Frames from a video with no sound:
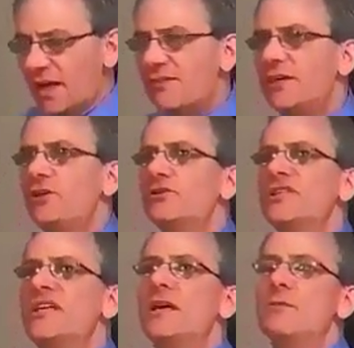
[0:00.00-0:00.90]
And then your
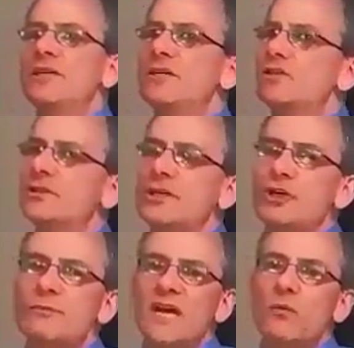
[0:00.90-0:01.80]
team.
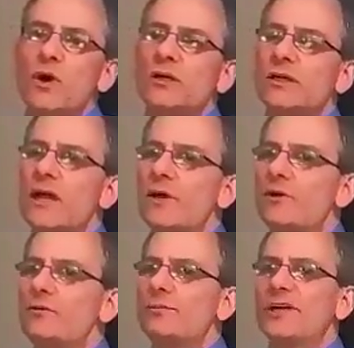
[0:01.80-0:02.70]
Initially you may work
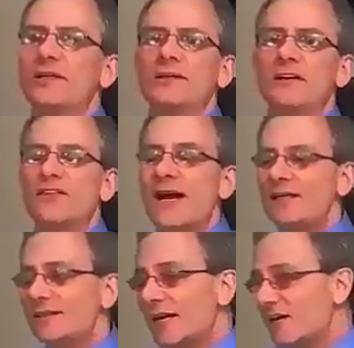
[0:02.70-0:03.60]
alone, but if
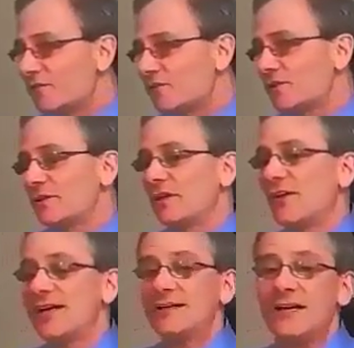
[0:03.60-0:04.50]
I didn't
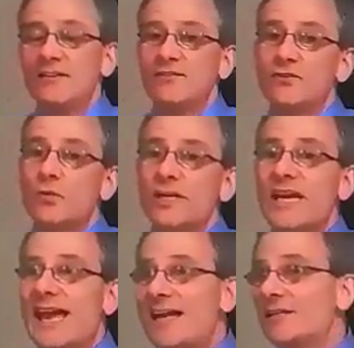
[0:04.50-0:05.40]
have
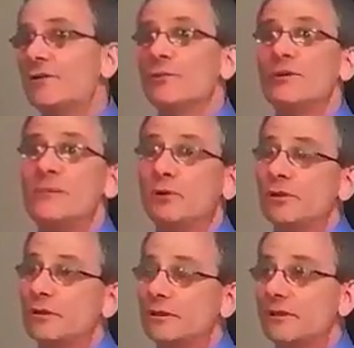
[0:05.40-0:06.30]
28 other
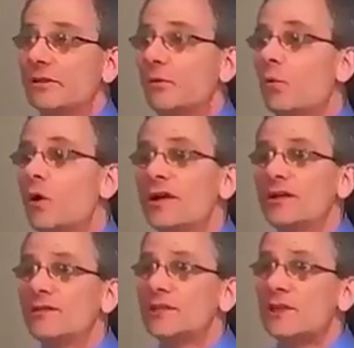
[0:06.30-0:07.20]
people
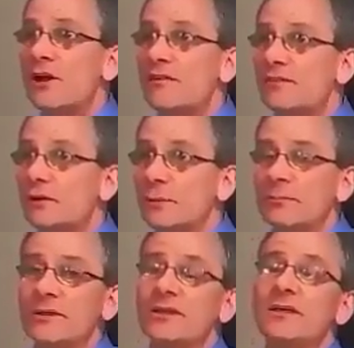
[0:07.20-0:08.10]
working in this law
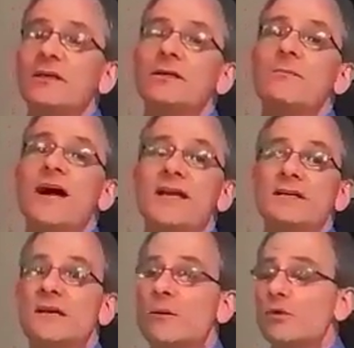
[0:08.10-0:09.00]
firm,
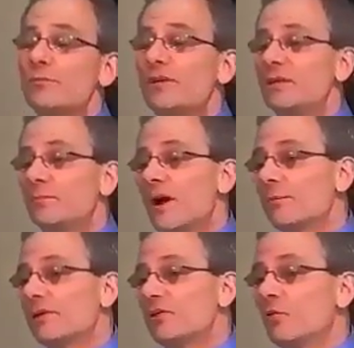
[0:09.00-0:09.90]
my income would be
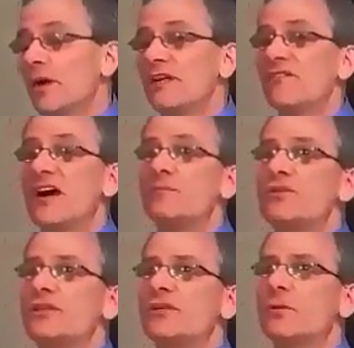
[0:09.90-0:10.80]
probably
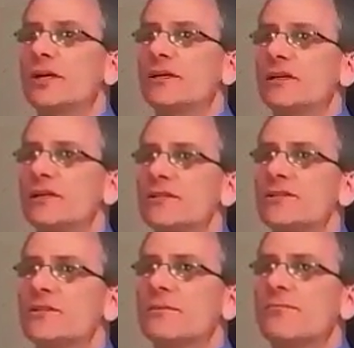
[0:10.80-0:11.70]
25% of what it
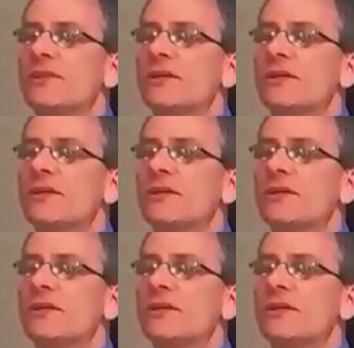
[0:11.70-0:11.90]
is.